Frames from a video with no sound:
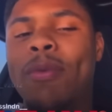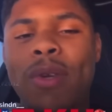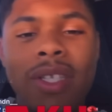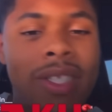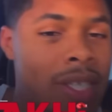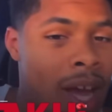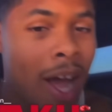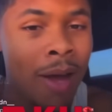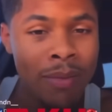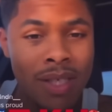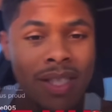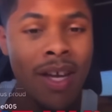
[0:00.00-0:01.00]
And when it's
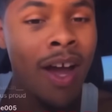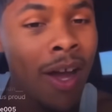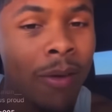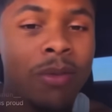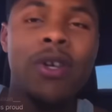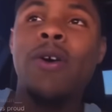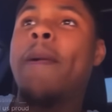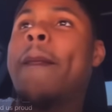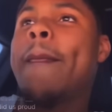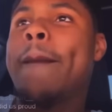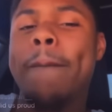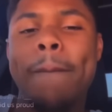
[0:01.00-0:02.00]
time, so
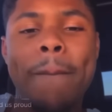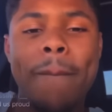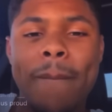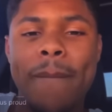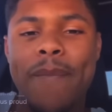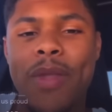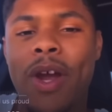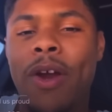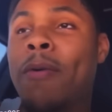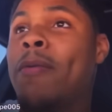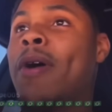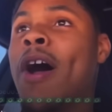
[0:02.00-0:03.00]

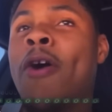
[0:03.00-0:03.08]
I